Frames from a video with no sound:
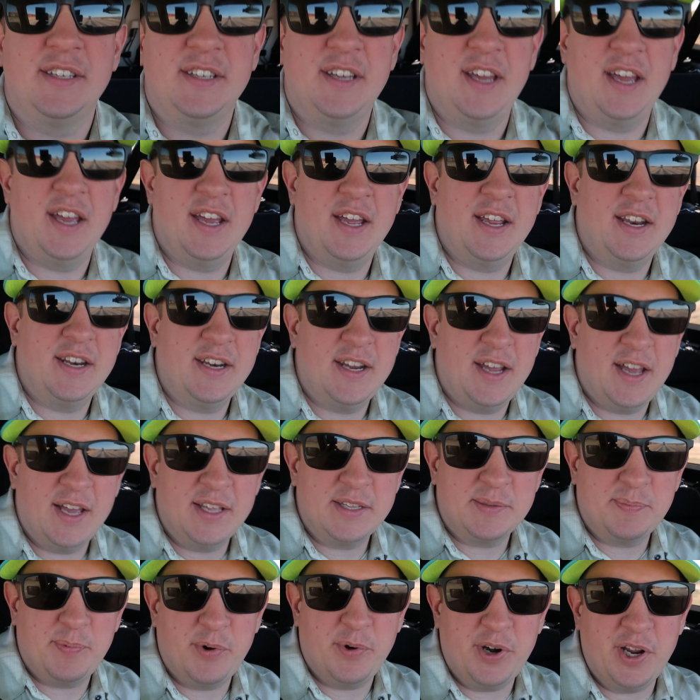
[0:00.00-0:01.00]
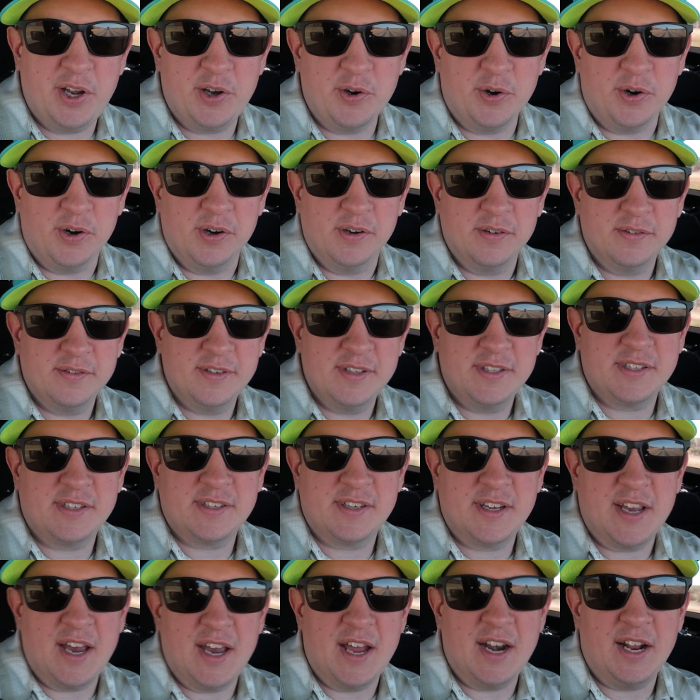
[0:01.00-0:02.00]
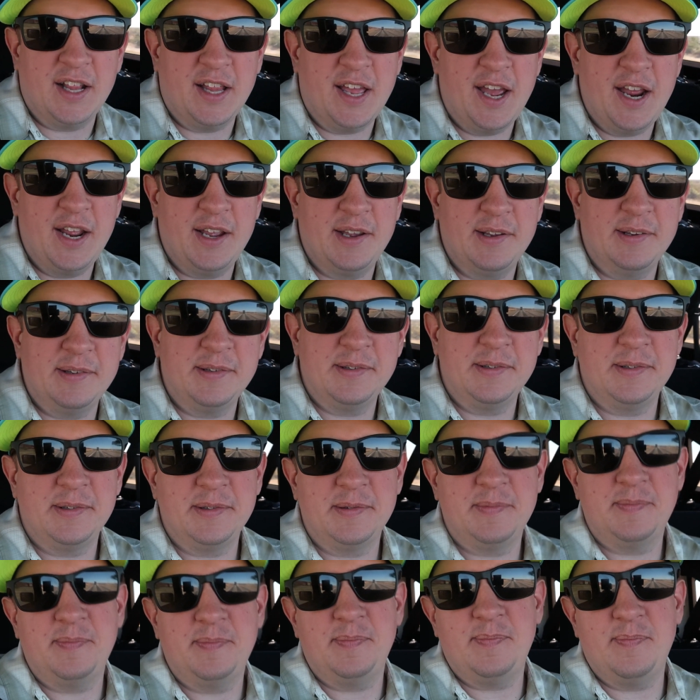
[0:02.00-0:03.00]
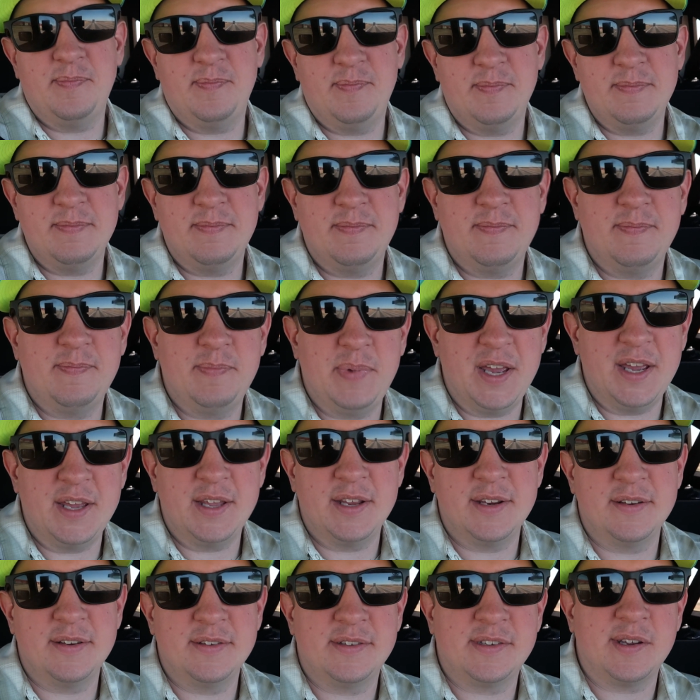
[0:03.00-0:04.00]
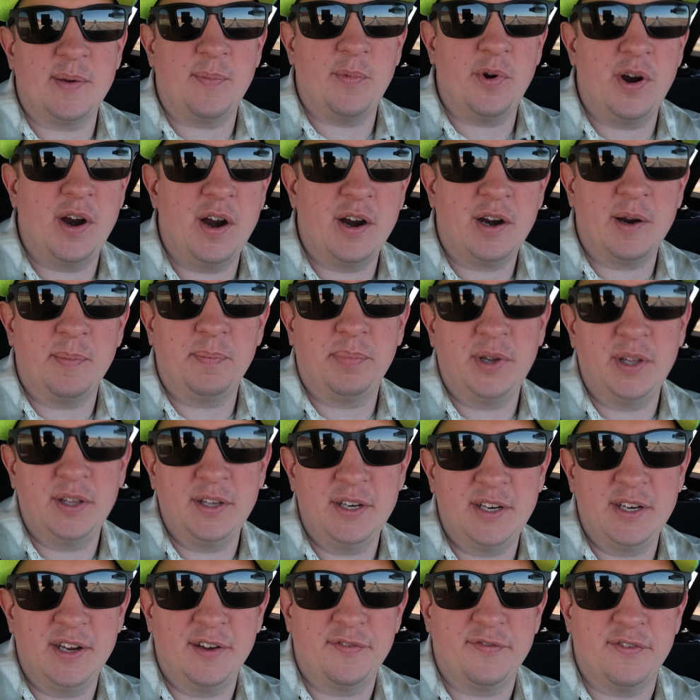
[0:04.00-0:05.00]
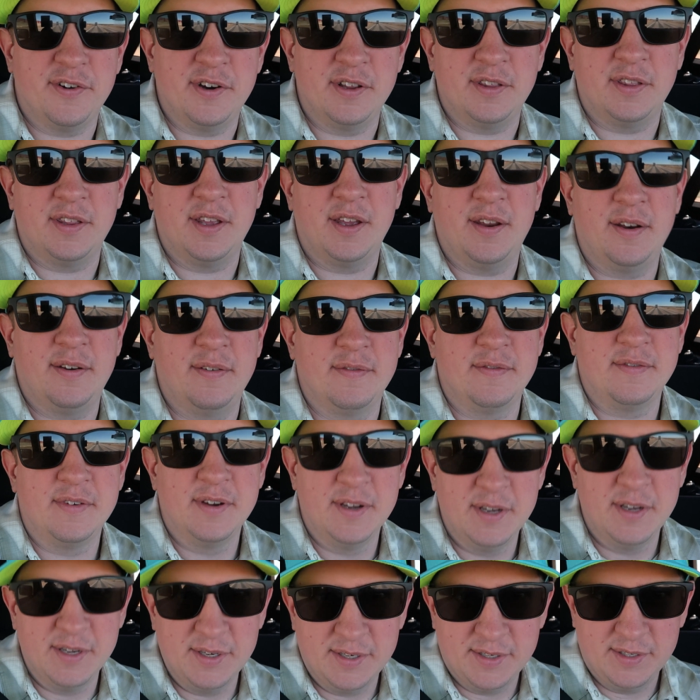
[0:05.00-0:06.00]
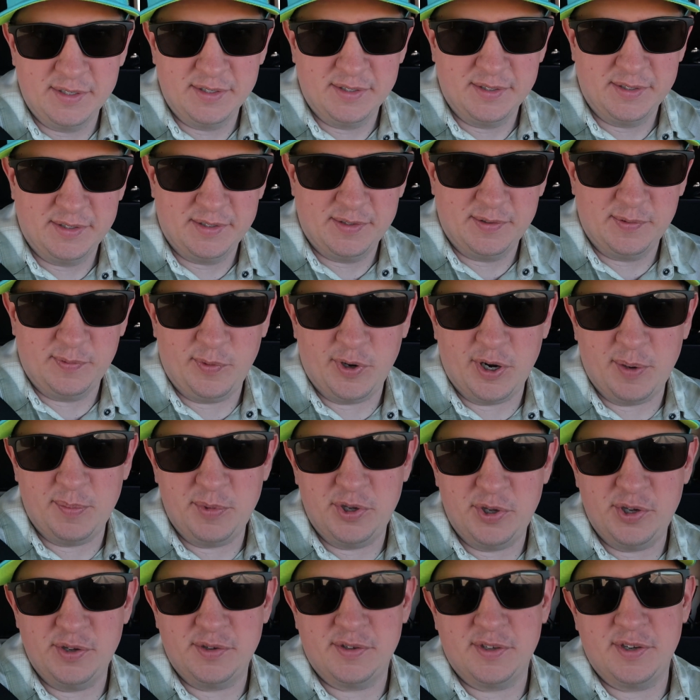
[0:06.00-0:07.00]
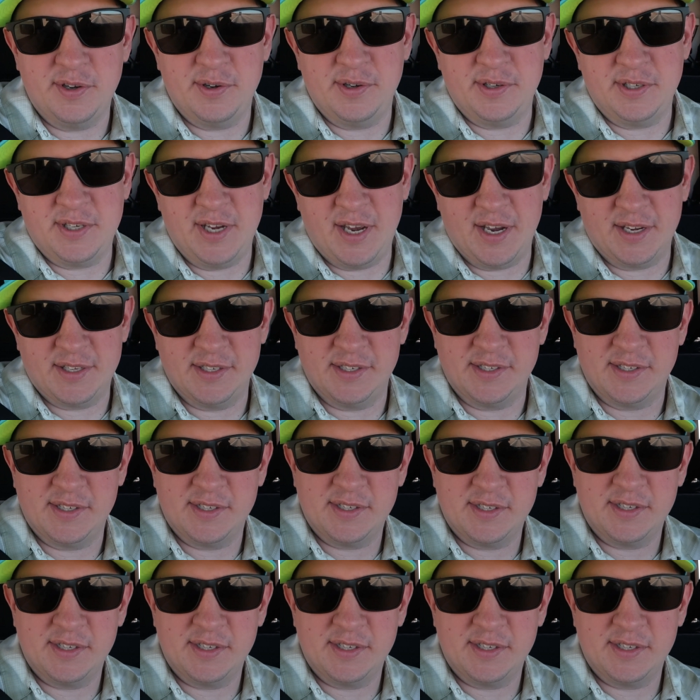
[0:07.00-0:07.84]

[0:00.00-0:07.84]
and it's pretty cool. It's kind of like being somewhere completely different than what I'm used to in Texas.